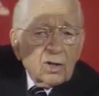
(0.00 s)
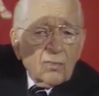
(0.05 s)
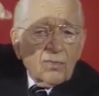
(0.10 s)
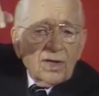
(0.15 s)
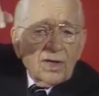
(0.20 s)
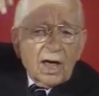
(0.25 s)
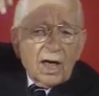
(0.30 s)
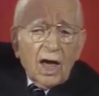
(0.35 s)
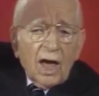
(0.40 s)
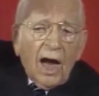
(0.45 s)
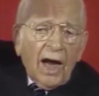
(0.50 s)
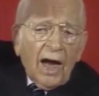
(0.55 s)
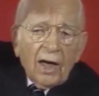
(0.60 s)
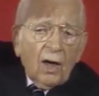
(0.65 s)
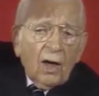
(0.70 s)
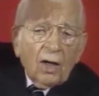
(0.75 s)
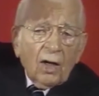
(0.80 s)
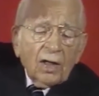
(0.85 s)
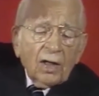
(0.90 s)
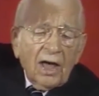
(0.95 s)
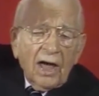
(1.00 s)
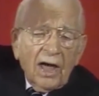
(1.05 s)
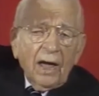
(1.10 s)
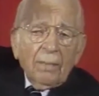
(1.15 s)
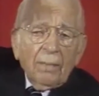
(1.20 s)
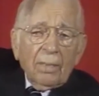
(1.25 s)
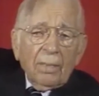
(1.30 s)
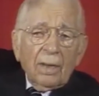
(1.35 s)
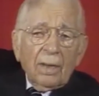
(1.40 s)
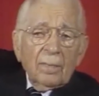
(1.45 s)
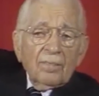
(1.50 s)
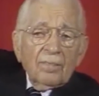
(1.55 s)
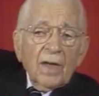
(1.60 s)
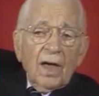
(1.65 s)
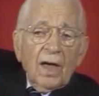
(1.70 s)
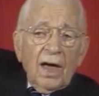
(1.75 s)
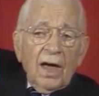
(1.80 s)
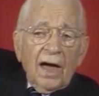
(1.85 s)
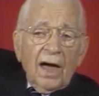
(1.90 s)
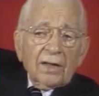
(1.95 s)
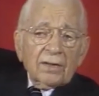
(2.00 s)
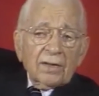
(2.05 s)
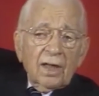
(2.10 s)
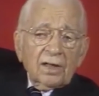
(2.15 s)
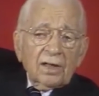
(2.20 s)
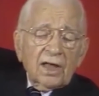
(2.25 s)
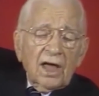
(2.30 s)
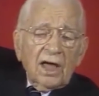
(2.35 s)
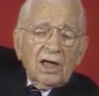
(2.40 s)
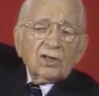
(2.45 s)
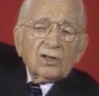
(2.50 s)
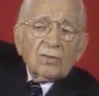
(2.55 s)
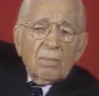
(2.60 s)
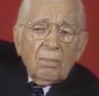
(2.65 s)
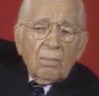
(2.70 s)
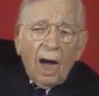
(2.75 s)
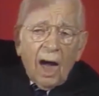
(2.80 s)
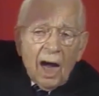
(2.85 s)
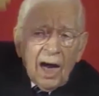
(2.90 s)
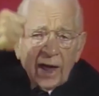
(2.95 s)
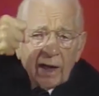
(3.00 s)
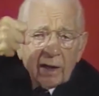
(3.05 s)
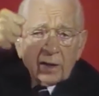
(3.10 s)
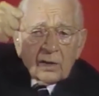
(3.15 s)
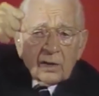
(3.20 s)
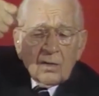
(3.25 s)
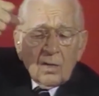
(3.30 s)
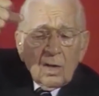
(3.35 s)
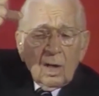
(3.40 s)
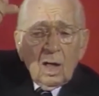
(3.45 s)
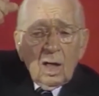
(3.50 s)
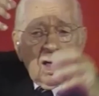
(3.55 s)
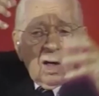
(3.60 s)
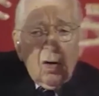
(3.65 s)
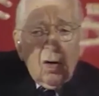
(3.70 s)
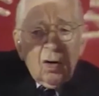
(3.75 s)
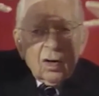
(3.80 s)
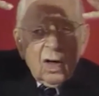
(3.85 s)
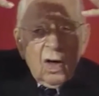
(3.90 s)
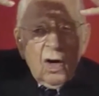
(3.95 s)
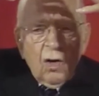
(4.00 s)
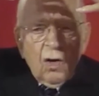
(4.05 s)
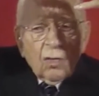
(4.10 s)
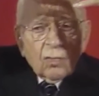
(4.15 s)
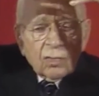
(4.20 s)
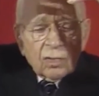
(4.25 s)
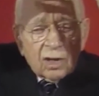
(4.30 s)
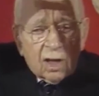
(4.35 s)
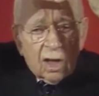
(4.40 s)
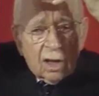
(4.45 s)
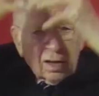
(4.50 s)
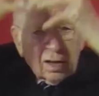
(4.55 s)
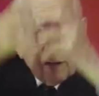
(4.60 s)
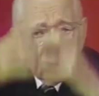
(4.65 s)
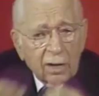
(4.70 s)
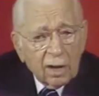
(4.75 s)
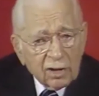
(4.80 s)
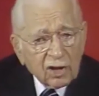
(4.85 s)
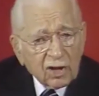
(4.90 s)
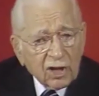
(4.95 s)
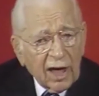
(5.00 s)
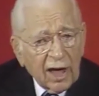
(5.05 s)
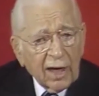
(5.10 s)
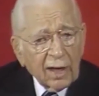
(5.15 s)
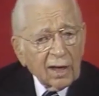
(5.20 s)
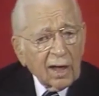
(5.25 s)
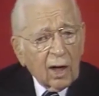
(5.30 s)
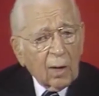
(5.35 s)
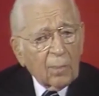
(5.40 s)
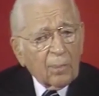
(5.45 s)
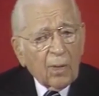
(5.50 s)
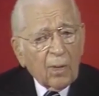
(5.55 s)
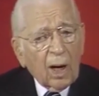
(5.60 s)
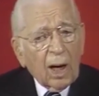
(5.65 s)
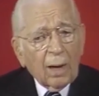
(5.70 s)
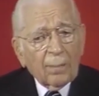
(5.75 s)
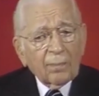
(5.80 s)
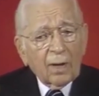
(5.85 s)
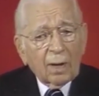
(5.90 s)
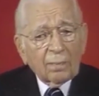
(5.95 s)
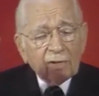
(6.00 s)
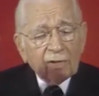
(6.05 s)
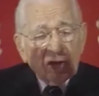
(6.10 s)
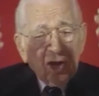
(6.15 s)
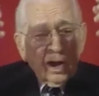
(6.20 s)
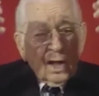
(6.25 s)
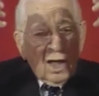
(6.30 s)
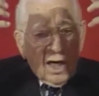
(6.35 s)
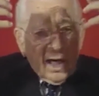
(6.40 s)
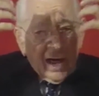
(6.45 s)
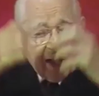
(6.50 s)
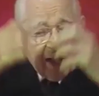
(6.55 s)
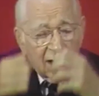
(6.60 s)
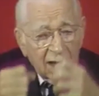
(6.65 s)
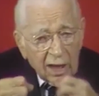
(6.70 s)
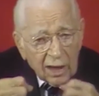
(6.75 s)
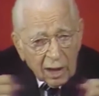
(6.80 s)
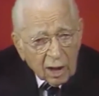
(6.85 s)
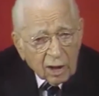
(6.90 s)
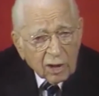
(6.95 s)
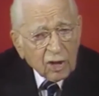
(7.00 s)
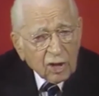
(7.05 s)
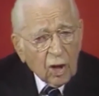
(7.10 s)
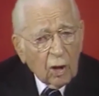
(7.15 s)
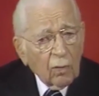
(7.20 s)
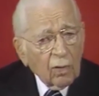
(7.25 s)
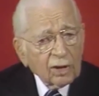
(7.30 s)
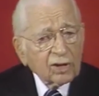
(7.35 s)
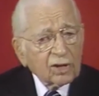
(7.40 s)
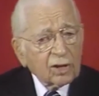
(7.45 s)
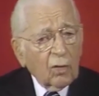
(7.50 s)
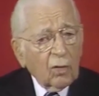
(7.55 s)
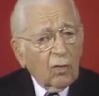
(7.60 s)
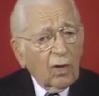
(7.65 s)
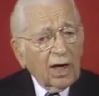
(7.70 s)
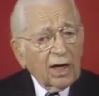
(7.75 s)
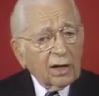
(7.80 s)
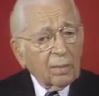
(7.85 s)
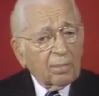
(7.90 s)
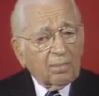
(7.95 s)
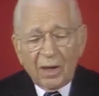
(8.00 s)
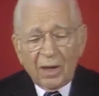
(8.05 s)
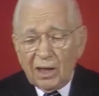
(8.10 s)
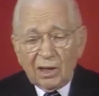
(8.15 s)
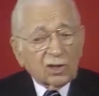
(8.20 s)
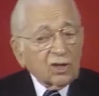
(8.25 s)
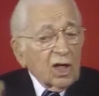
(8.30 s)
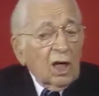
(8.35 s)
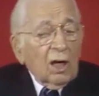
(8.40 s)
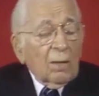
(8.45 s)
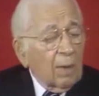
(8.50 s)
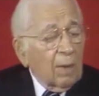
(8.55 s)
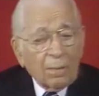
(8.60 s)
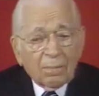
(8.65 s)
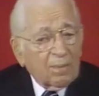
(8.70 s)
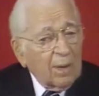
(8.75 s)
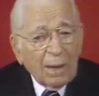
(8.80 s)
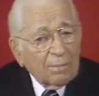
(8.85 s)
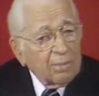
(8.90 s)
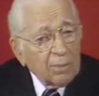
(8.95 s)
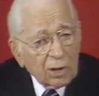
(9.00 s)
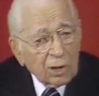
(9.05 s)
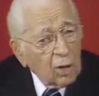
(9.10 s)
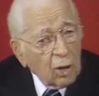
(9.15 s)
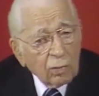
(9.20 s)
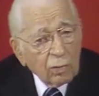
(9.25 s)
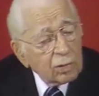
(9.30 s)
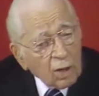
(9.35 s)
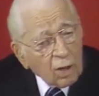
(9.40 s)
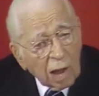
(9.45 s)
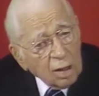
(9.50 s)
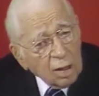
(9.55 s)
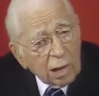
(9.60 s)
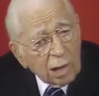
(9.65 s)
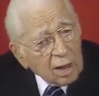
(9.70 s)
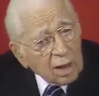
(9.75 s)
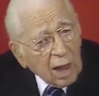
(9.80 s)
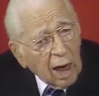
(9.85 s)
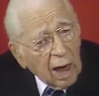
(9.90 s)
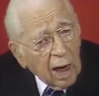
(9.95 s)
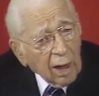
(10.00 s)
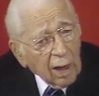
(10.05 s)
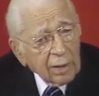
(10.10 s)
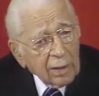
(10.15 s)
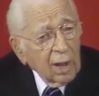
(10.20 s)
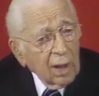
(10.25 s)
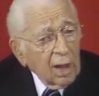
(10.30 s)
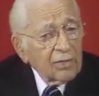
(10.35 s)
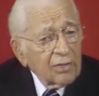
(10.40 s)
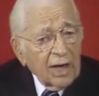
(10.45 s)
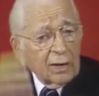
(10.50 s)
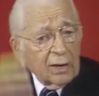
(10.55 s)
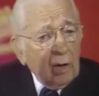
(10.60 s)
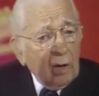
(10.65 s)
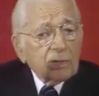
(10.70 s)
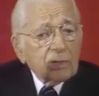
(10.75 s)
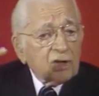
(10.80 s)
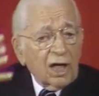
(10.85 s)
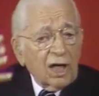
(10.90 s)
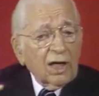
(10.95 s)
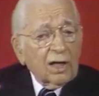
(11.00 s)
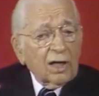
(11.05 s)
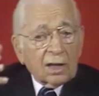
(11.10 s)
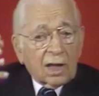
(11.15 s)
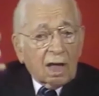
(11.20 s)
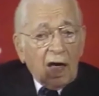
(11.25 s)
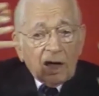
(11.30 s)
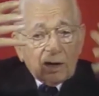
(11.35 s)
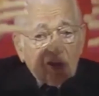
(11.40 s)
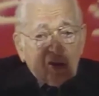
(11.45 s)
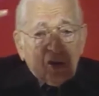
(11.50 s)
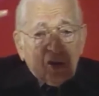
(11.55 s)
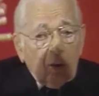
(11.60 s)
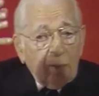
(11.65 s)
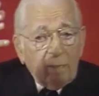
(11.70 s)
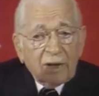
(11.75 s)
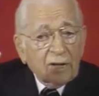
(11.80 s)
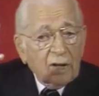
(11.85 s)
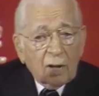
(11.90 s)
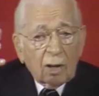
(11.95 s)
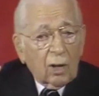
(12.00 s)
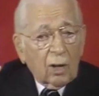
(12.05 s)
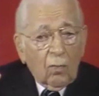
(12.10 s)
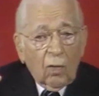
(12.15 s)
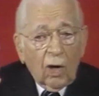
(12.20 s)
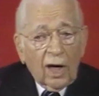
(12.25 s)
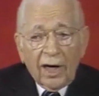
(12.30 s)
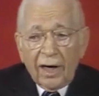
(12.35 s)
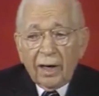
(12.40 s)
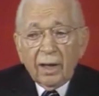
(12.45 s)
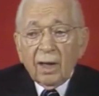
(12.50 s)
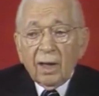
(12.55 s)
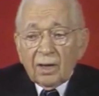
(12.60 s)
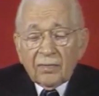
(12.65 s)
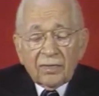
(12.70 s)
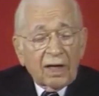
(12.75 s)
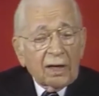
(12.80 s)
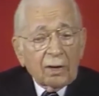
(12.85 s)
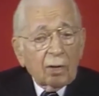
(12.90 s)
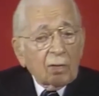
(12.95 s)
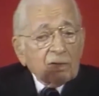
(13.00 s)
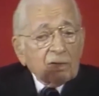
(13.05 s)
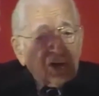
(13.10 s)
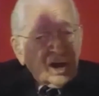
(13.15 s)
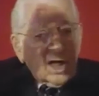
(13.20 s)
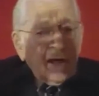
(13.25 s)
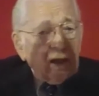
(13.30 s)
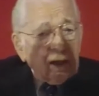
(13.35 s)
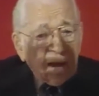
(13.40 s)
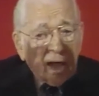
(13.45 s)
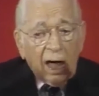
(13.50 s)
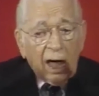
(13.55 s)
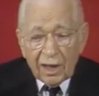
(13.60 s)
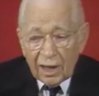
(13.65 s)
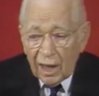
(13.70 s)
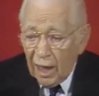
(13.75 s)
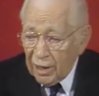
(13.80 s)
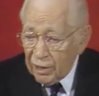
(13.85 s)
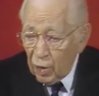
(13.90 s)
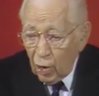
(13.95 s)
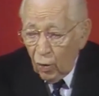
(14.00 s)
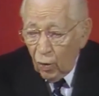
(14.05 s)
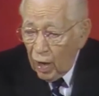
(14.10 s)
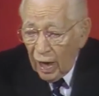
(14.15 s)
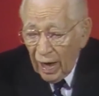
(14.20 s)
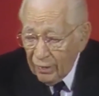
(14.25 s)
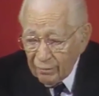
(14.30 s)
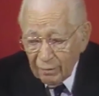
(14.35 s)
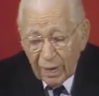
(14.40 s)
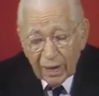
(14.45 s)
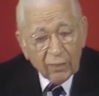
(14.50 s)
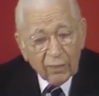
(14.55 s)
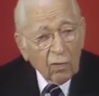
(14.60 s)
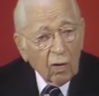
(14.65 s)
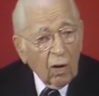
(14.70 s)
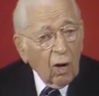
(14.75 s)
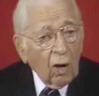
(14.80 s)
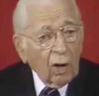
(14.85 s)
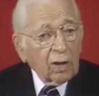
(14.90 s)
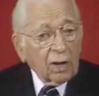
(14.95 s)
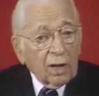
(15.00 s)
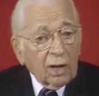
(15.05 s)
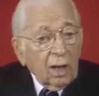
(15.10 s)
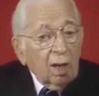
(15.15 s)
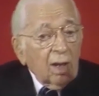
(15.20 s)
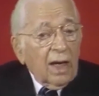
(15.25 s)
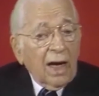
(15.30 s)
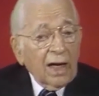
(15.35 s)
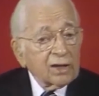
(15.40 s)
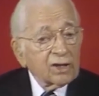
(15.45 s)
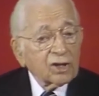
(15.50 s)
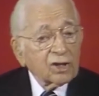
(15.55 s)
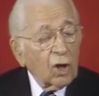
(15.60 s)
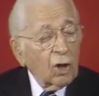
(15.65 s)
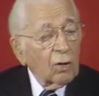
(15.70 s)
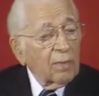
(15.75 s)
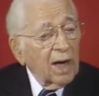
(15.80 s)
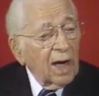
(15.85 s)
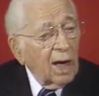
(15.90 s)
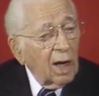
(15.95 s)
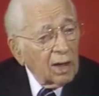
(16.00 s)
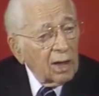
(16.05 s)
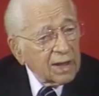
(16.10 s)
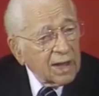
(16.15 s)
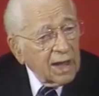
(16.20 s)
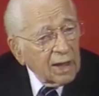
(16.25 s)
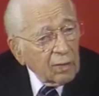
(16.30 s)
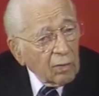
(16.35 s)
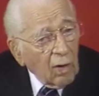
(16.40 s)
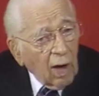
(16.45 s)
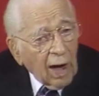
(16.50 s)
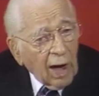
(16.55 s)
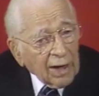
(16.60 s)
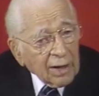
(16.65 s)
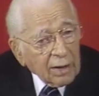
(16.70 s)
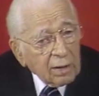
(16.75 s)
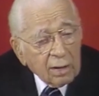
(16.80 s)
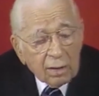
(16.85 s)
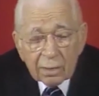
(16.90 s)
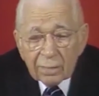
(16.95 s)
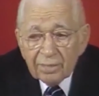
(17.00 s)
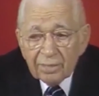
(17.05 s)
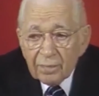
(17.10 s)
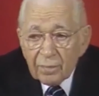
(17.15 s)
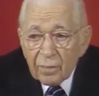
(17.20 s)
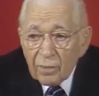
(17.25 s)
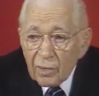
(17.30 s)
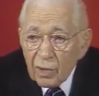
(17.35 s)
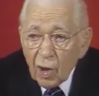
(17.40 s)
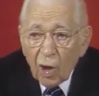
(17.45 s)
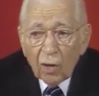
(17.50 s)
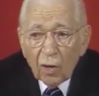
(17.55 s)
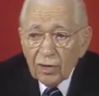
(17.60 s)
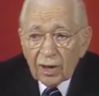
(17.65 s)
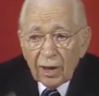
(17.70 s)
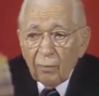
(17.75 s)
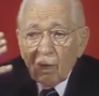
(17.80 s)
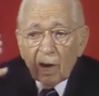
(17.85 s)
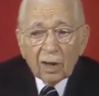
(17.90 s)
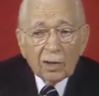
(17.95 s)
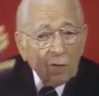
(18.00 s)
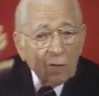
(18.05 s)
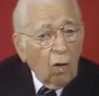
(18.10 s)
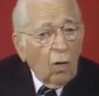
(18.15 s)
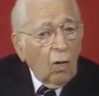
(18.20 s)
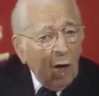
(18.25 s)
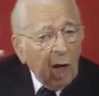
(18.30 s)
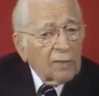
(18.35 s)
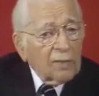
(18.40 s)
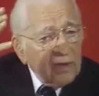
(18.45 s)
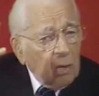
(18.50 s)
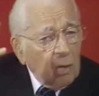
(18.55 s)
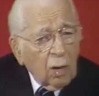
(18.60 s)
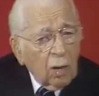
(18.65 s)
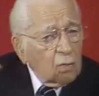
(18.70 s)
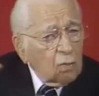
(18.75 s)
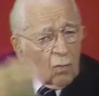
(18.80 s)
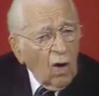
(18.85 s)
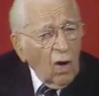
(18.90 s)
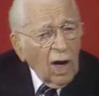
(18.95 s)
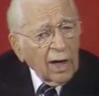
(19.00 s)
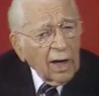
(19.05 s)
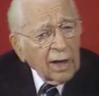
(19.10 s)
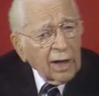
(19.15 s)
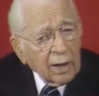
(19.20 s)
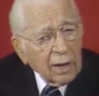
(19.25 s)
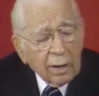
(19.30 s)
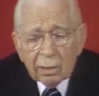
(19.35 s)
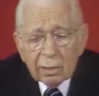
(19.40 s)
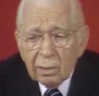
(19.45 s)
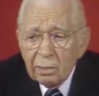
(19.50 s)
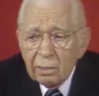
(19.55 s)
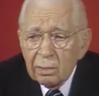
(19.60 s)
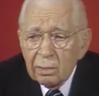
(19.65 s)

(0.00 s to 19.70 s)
to rely on him, and that his mind alone can understand our problems, and he can show us the way to peace. But people don't turn to God. They don't say to God, show me your way. They don't say to God, I know I've been wrong, and show me how to get right. No, they want to go on their own way.